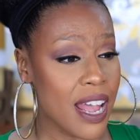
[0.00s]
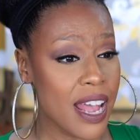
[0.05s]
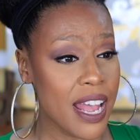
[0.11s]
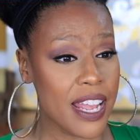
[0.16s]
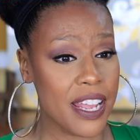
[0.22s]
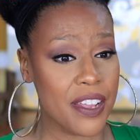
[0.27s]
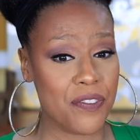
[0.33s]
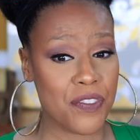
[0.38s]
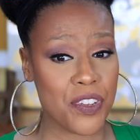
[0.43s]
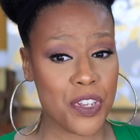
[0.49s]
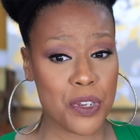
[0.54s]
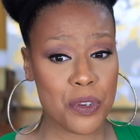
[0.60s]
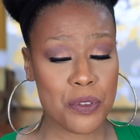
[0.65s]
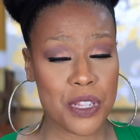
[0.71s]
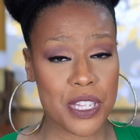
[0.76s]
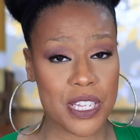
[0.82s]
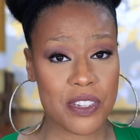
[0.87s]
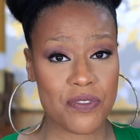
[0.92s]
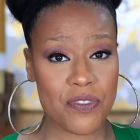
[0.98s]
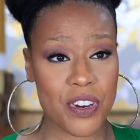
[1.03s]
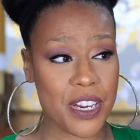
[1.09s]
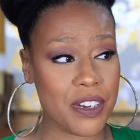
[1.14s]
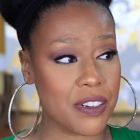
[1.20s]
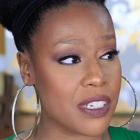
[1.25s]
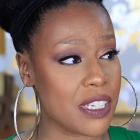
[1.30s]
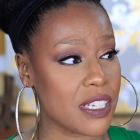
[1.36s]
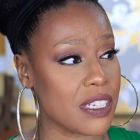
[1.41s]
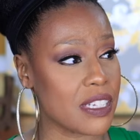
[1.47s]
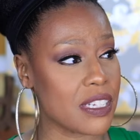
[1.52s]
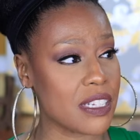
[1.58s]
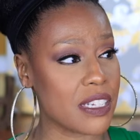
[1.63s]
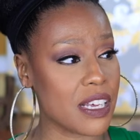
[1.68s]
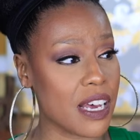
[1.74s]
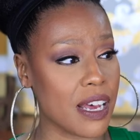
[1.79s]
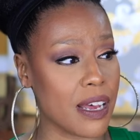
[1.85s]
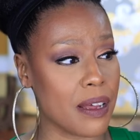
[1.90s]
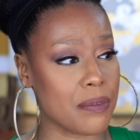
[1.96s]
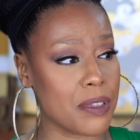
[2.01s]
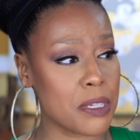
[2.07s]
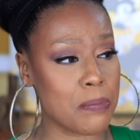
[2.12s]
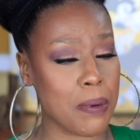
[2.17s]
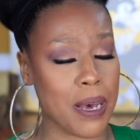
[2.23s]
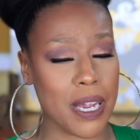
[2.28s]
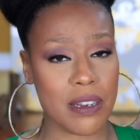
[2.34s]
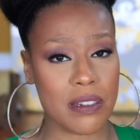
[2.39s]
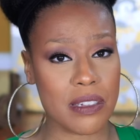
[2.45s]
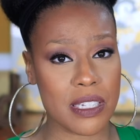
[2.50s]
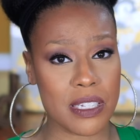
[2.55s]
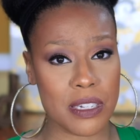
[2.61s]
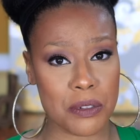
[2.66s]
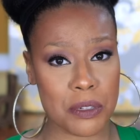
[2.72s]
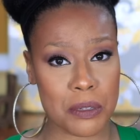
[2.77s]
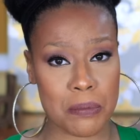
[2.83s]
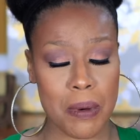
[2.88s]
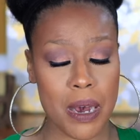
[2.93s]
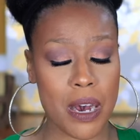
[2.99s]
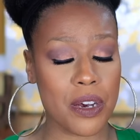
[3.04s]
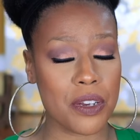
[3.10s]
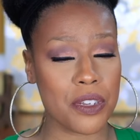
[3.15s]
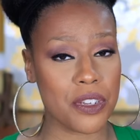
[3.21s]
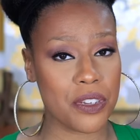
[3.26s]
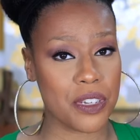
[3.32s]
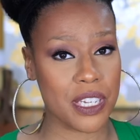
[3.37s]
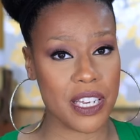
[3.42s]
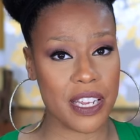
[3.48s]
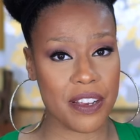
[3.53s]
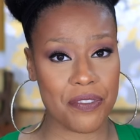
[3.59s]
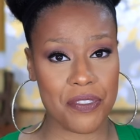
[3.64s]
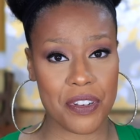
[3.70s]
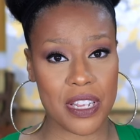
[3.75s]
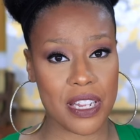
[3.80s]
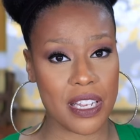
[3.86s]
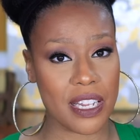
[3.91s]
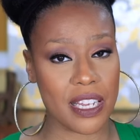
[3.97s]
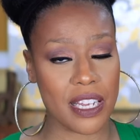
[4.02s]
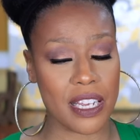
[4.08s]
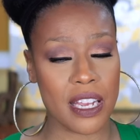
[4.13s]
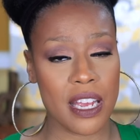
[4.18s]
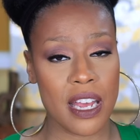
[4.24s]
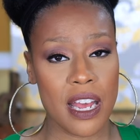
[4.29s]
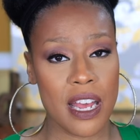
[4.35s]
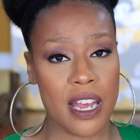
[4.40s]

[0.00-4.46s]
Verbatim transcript: this bottle is so small, you could definitely